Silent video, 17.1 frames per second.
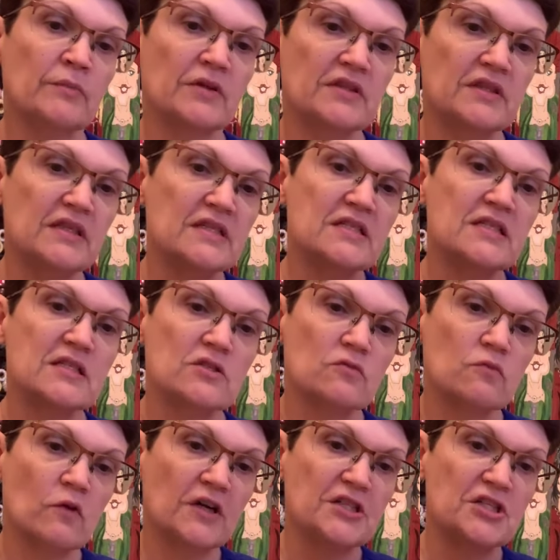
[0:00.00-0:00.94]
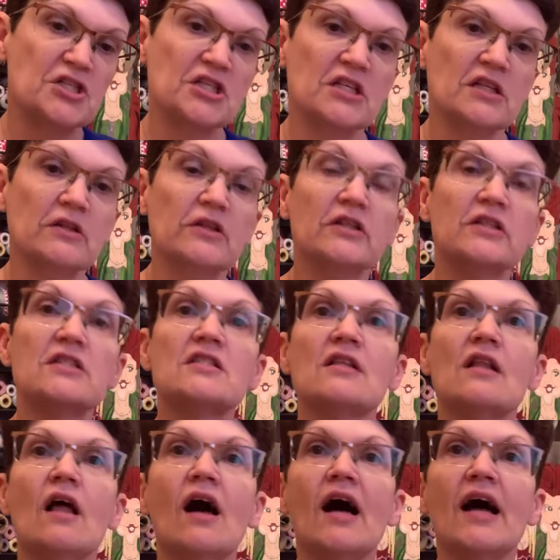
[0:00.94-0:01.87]
But this is what she
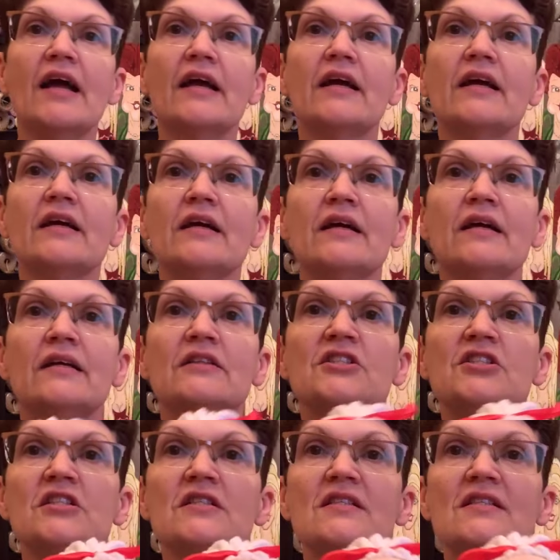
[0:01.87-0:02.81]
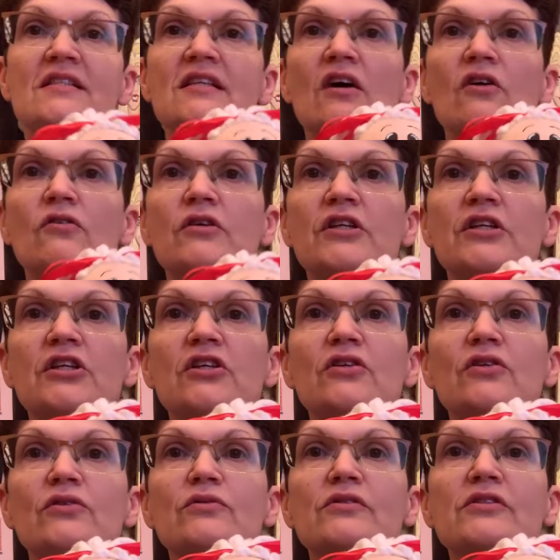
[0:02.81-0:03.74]
looks like. And she's so
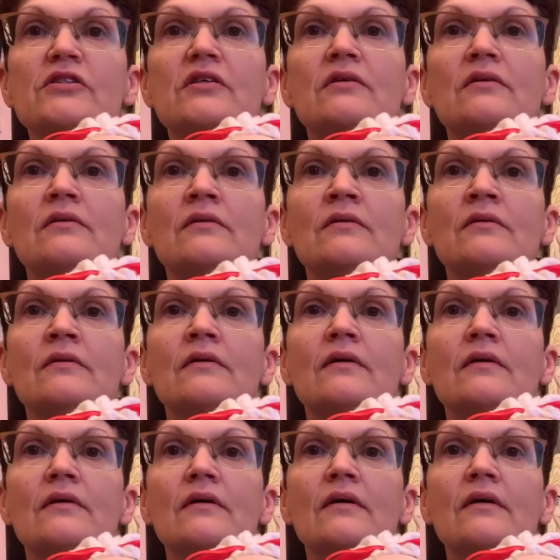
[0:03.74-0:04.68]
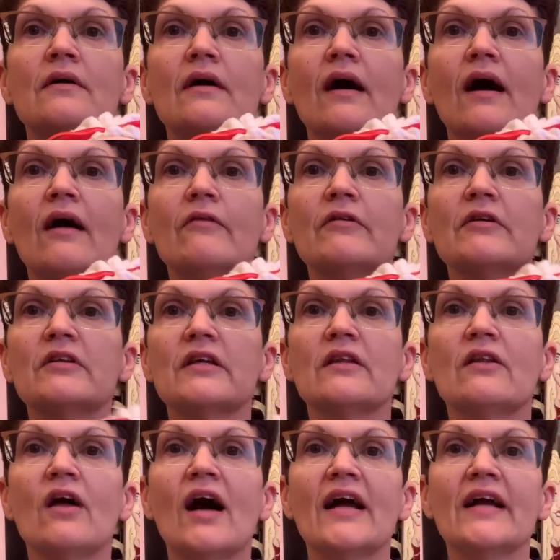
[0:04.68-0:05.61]
cute. I
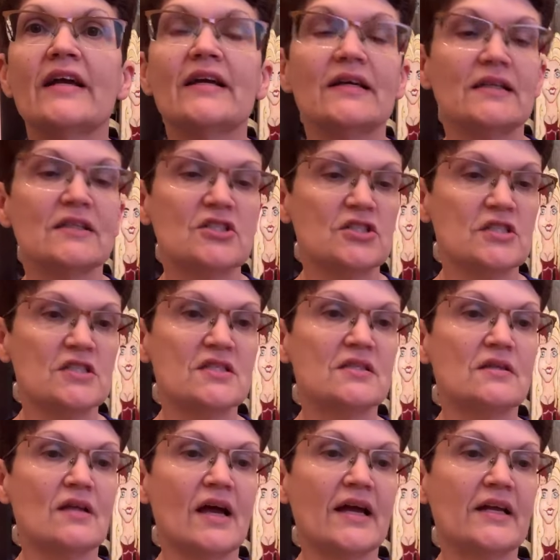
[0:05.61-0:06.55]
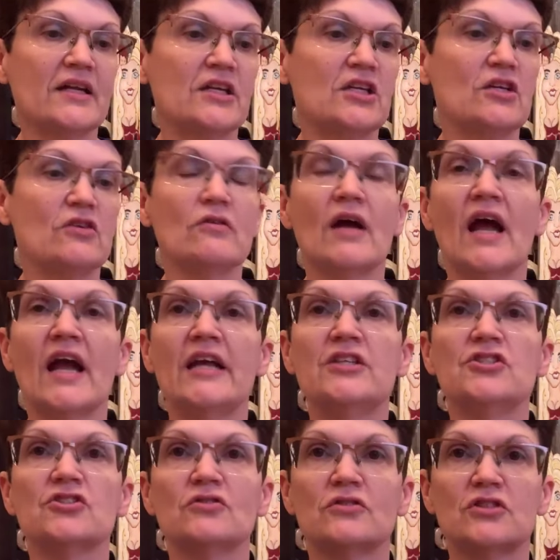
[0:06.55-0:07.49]
really like it. It's just like cute
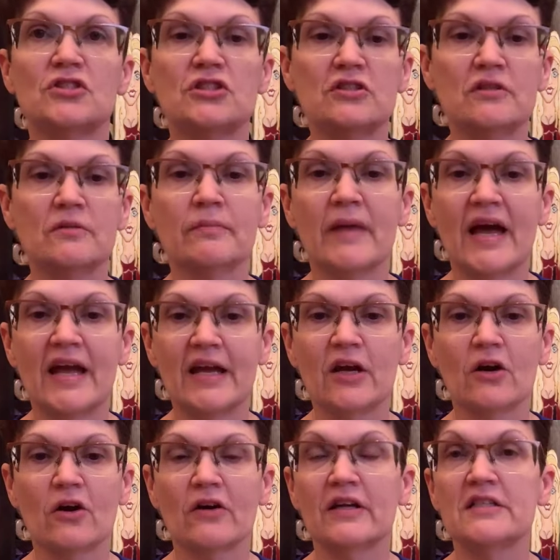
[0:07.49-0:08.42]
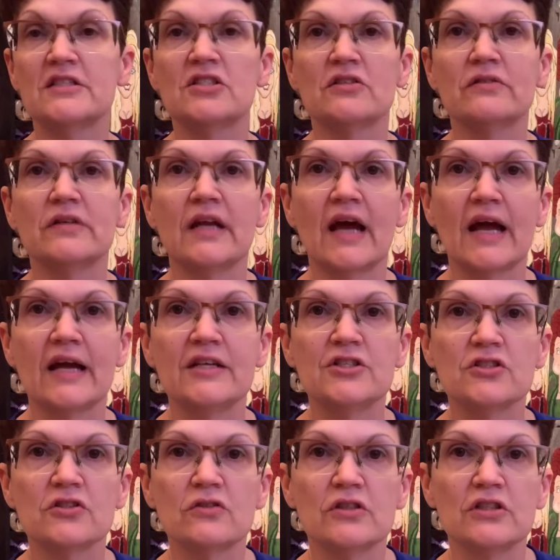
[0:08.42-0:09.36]
angels. You could make her into an
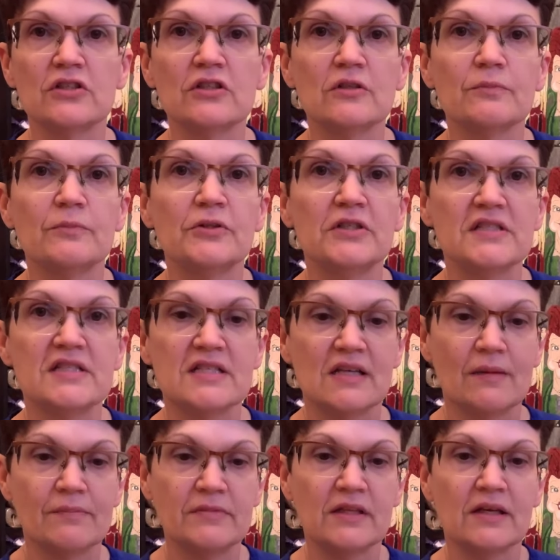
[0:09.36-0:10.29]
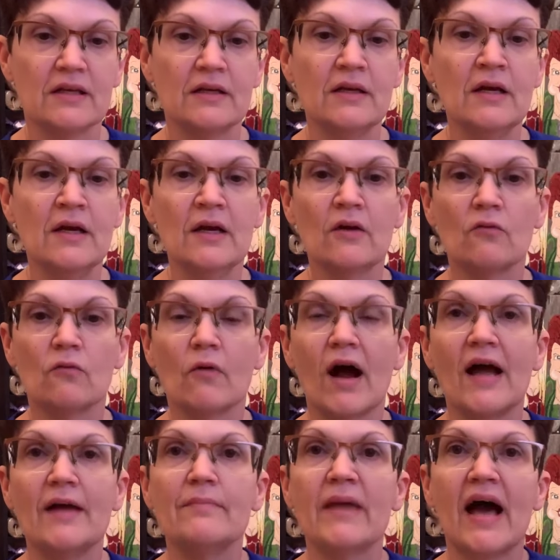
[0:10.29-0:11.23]
angel. You could put something
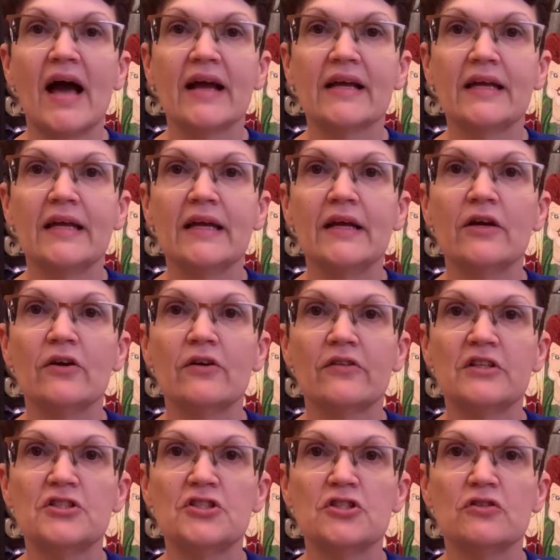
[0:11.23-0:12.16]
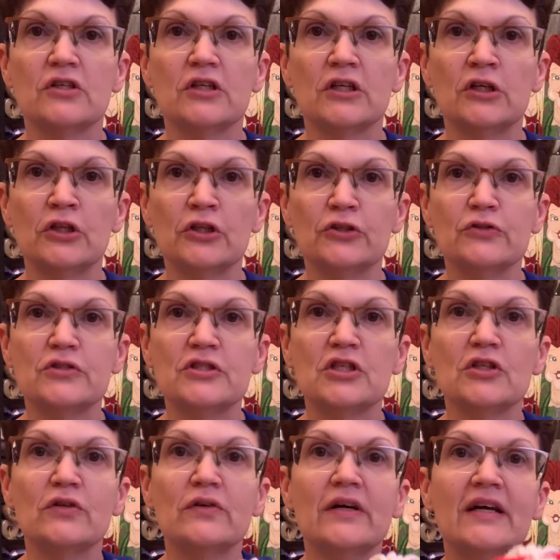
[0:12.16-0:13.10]
right back here that you could glue
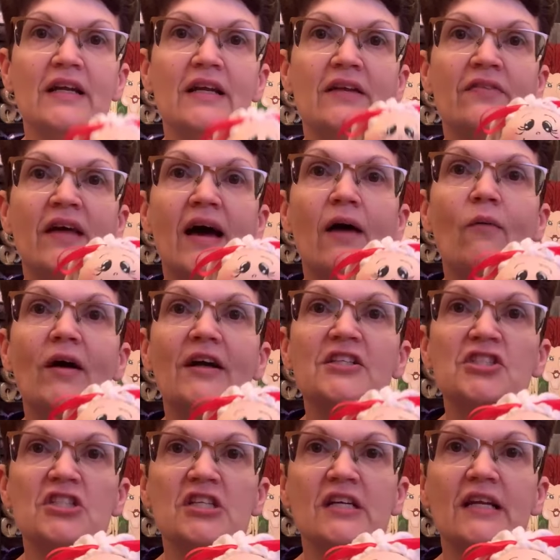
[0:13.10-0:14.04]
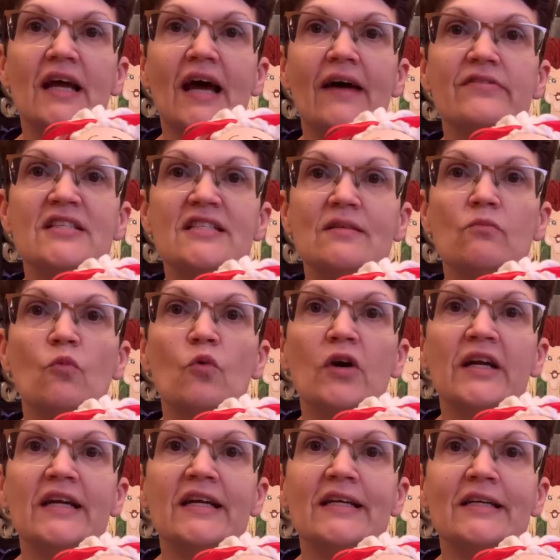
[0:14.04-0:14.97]
to it. And that way she could have some
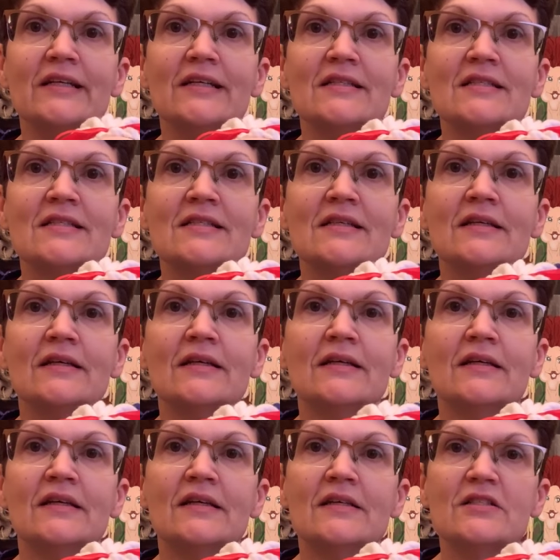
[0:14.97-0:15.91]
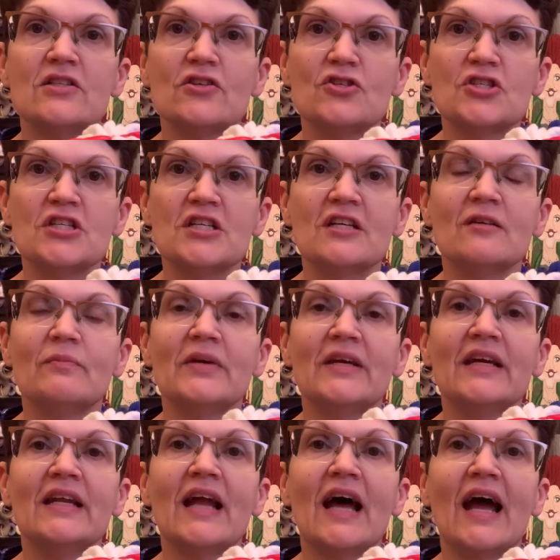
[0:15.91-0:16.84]
wings. So she could
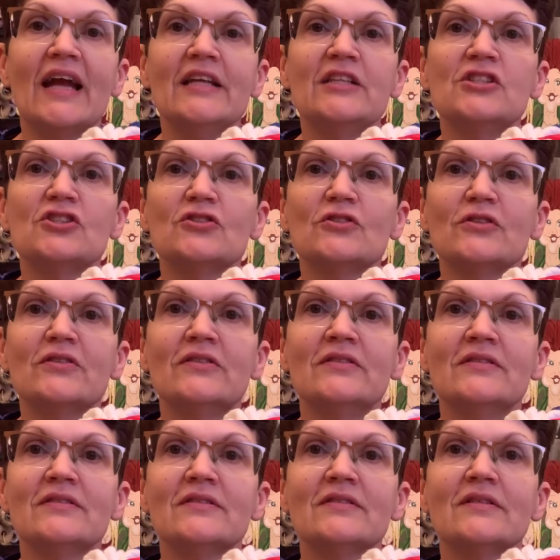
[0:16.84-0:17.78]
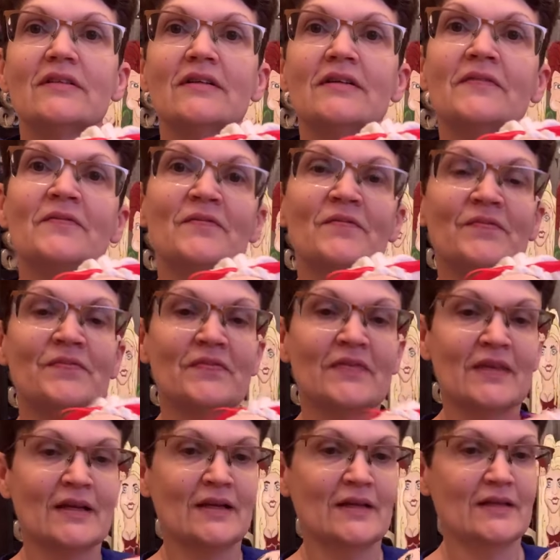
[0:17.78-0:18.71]
be an angel.
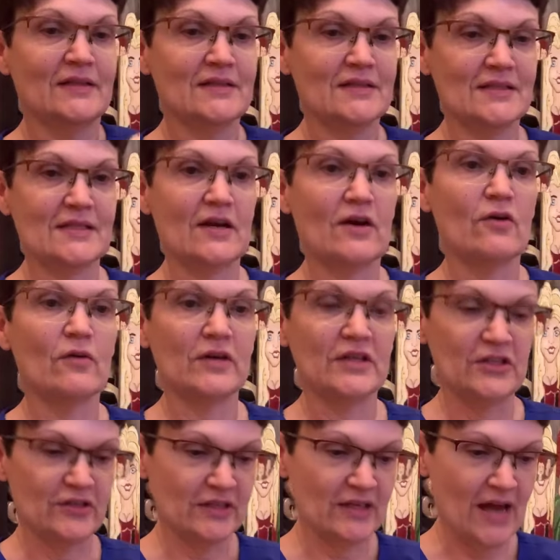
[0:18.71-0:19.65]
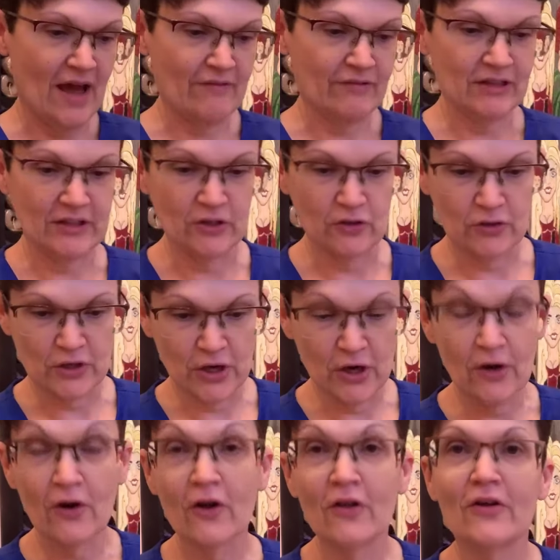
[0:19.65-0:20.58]
So you can have a little
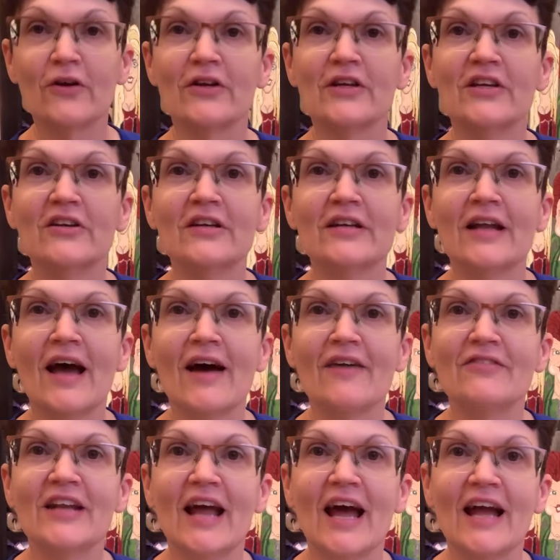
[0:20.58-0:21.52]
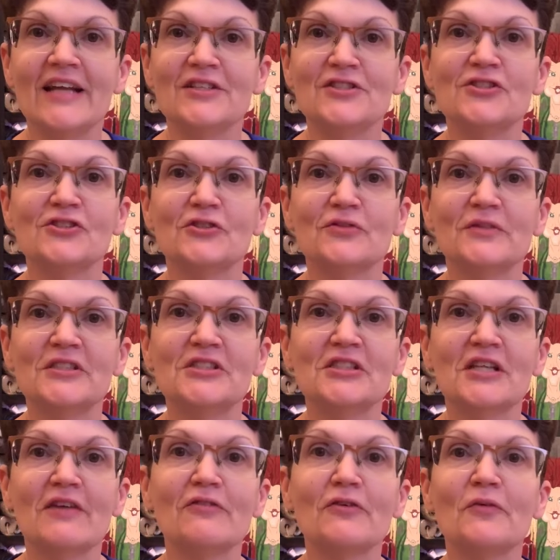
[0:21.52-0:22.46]
girl or you can have an angel.
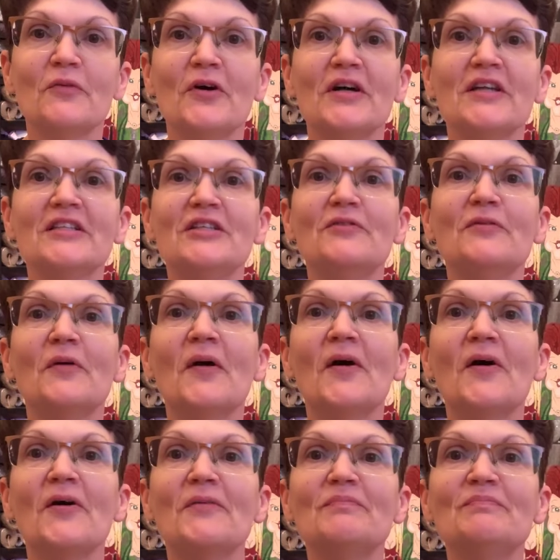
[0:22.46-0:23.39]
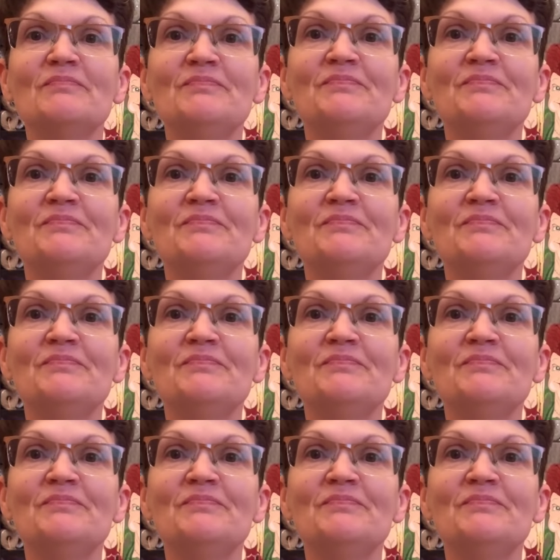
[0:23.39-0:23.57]
Whichever one you want.